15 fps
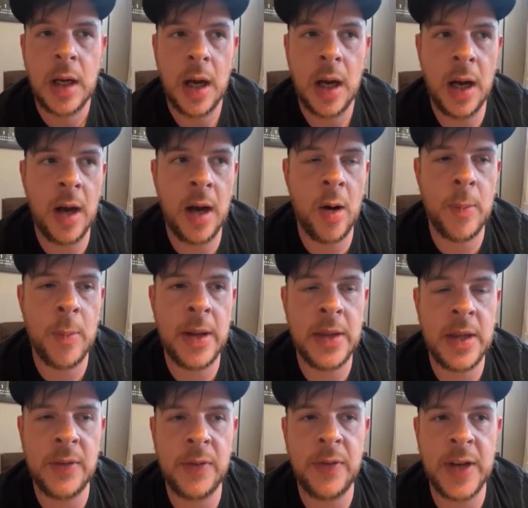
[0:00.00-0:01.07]
Um, and
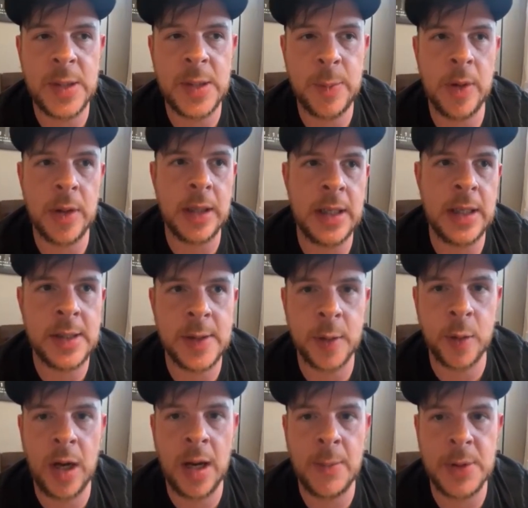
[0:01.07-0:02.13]
then Facebook,
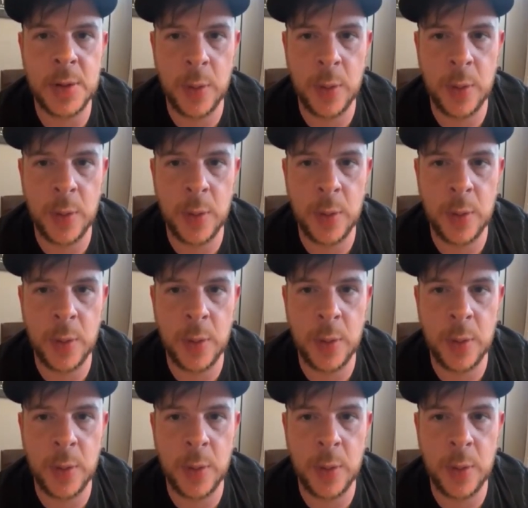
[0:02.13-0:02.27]
Instagram is